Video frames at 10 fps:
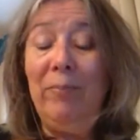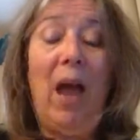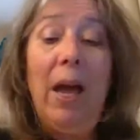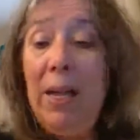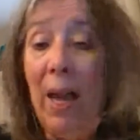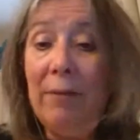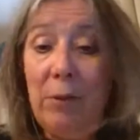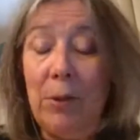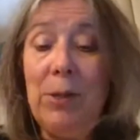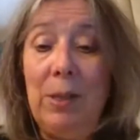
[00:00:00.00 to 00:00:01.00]
I have
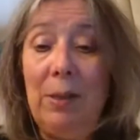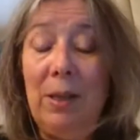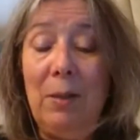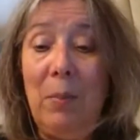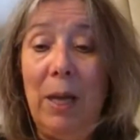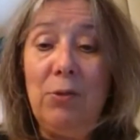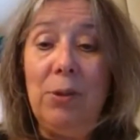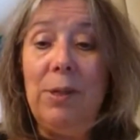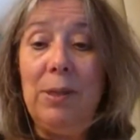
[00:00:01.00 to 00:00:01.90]
Crosina in my tree.